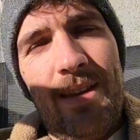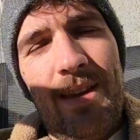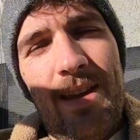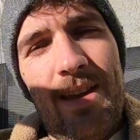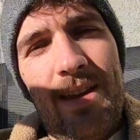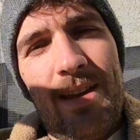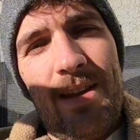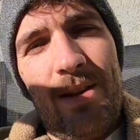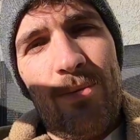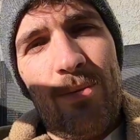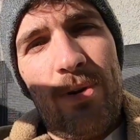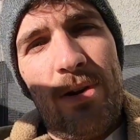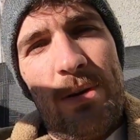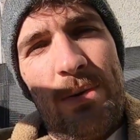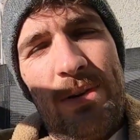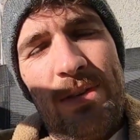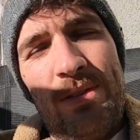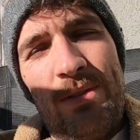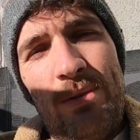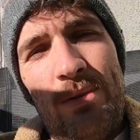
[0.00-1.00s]
And we're
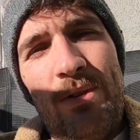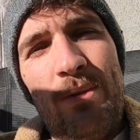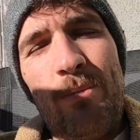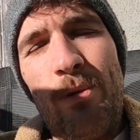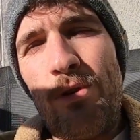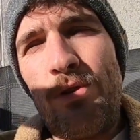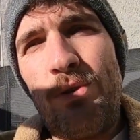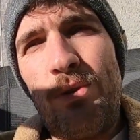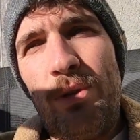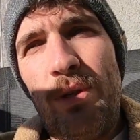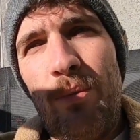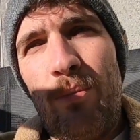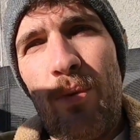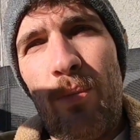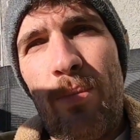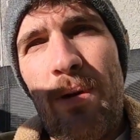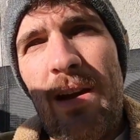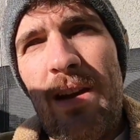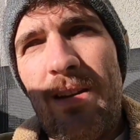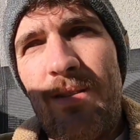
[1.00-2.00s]
going to emotionally
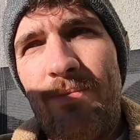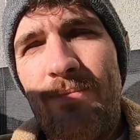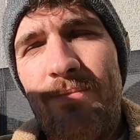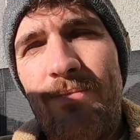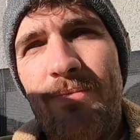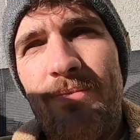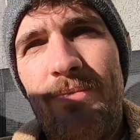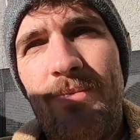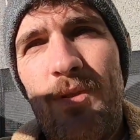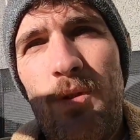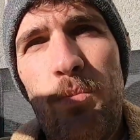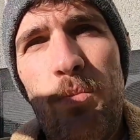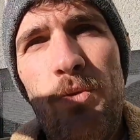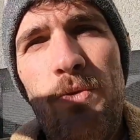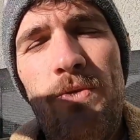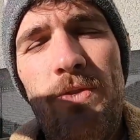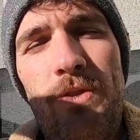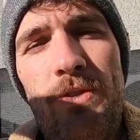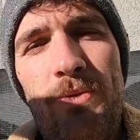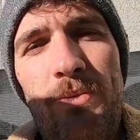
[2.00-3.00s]
prepare to
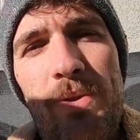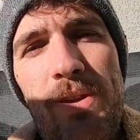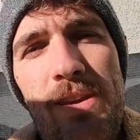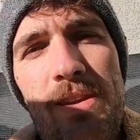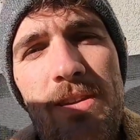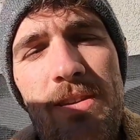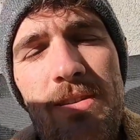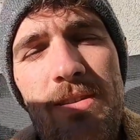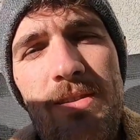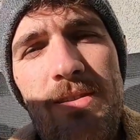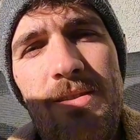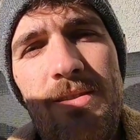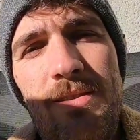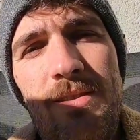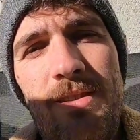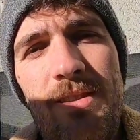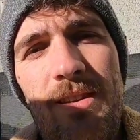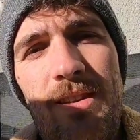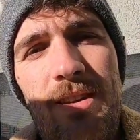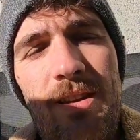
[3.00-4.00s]
move this week.
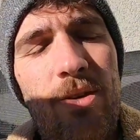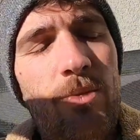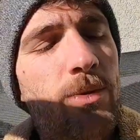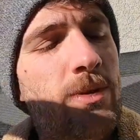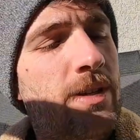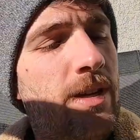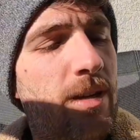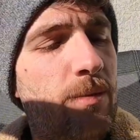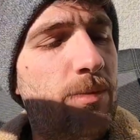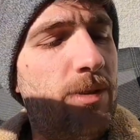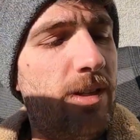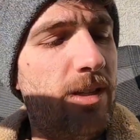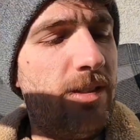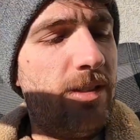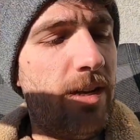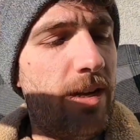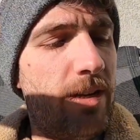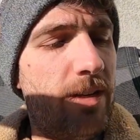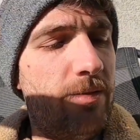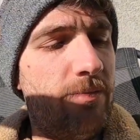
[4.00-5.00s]
We're terribly
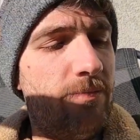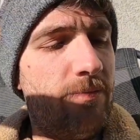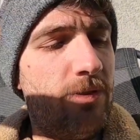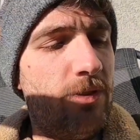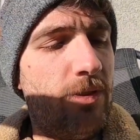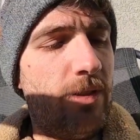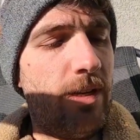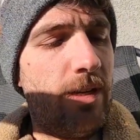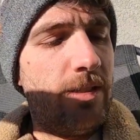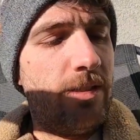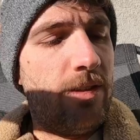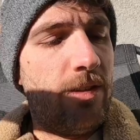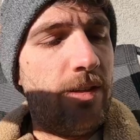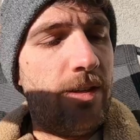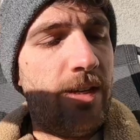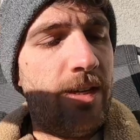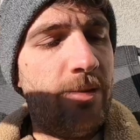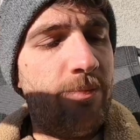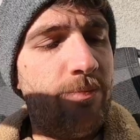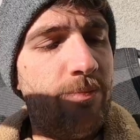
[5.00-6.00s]
excited. So today's
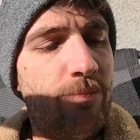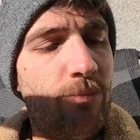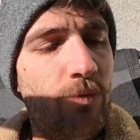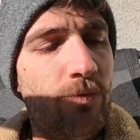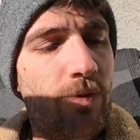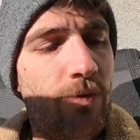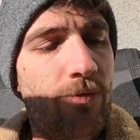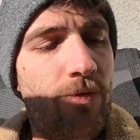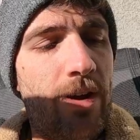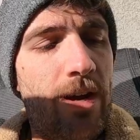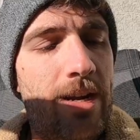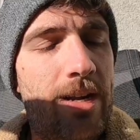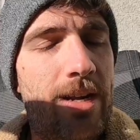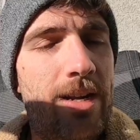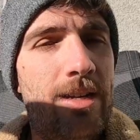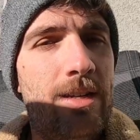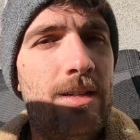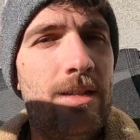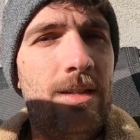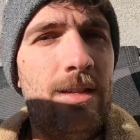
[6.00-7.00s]
Sunday, move on
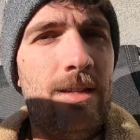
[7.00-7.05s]
Friday.